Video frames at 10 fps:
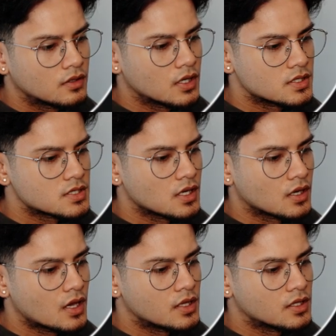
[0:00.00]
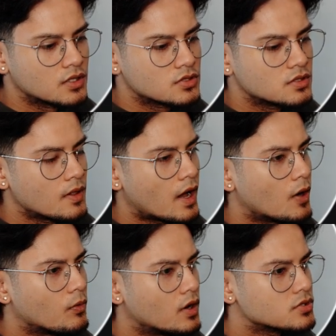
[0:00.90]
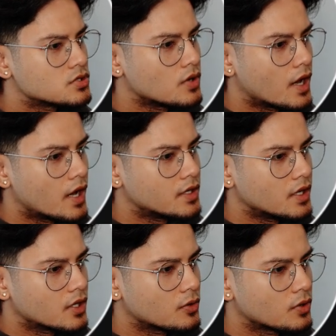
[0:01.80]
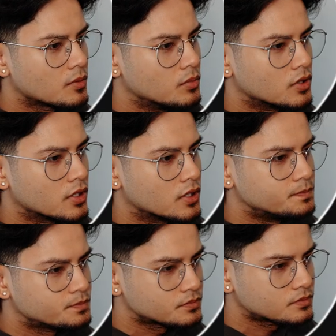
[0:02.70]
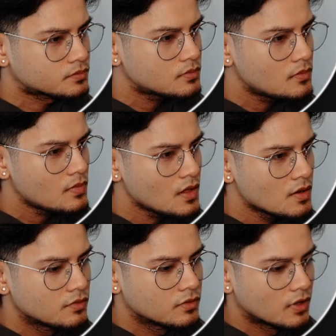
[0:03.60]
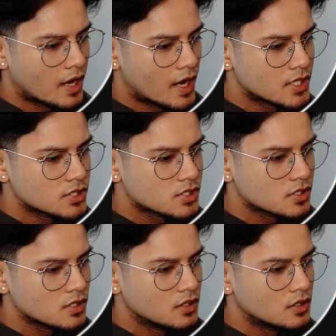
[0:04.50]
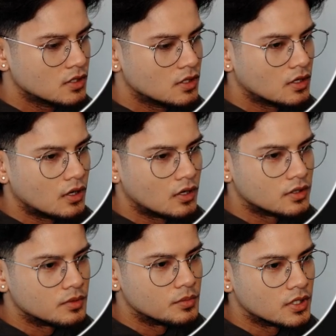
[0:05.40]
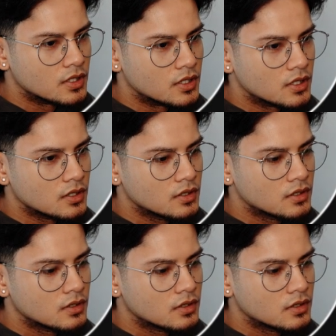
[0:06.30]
Okay, sick. And then I want to add a quick blur flash on the beginning,